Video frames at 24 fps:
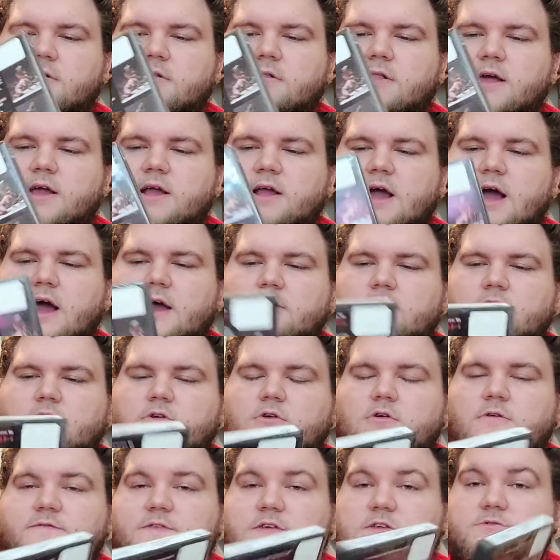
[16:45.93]
Like, I don't
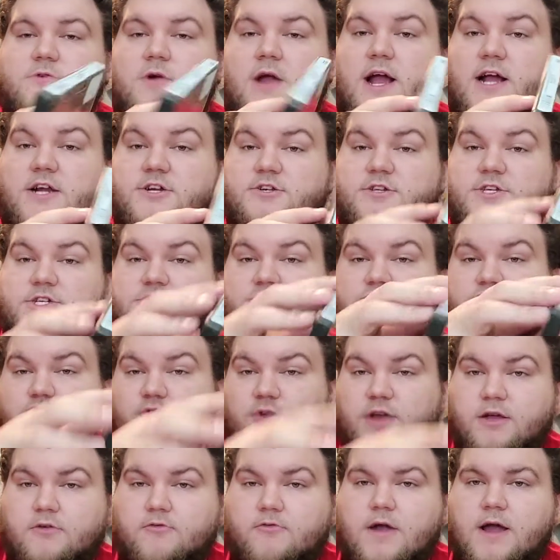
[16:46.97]
know if these were actually
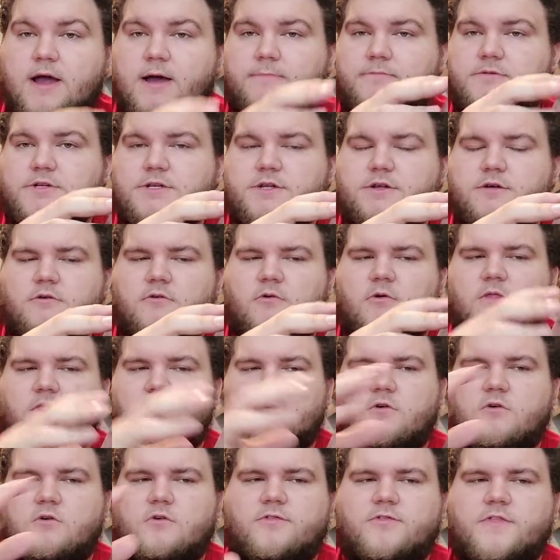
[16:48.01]
shrink wrapped or the
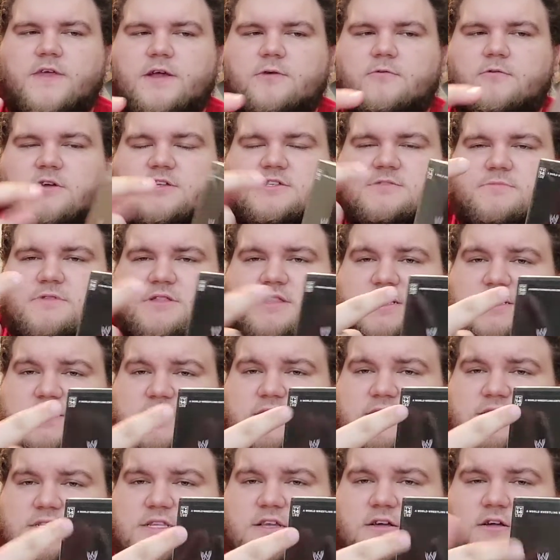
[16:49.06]
whole thing was, but this
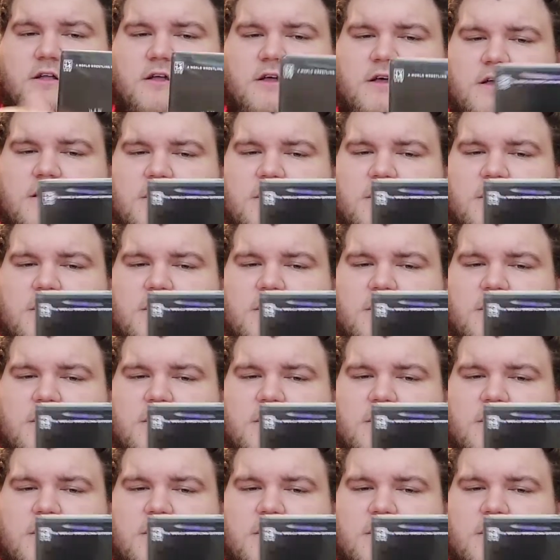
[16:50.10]
is still,